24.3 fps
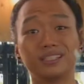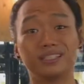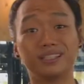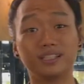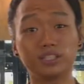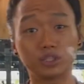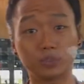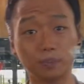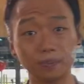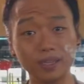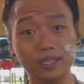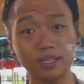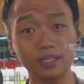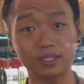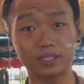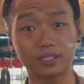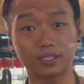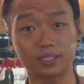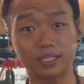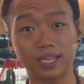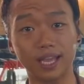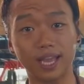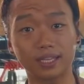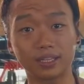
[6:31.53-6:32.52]
this
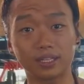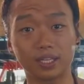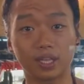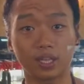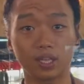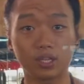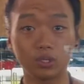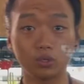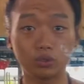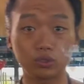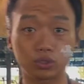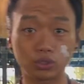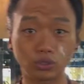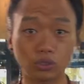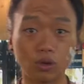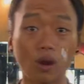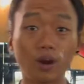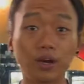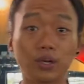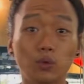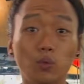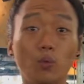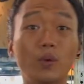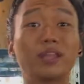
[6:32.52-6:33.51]
means that you
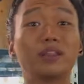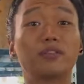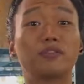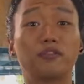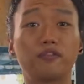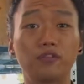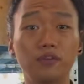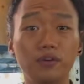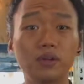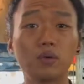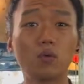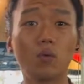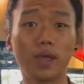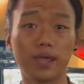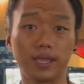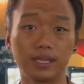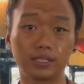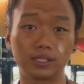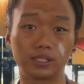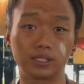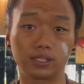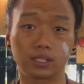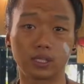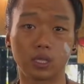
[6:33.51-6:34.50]
start with free
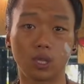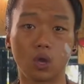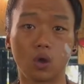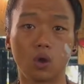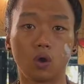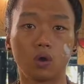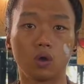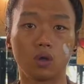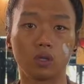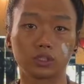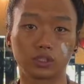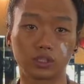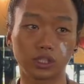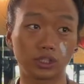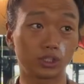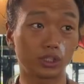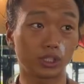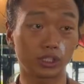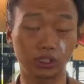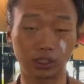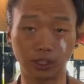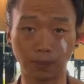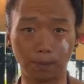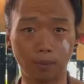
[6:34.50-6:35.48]
weights, such
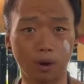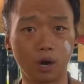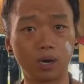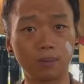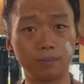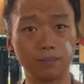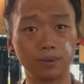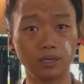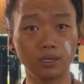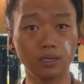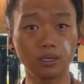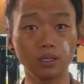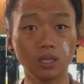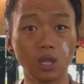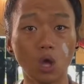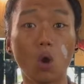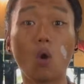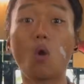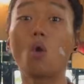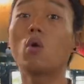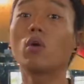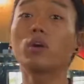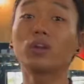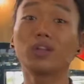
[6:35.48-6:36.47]
as the barbell
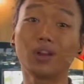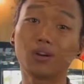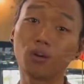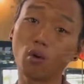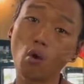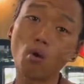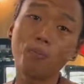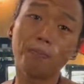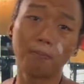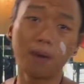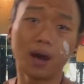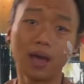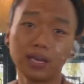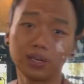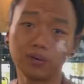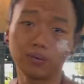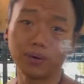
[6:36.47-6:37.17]
or your own body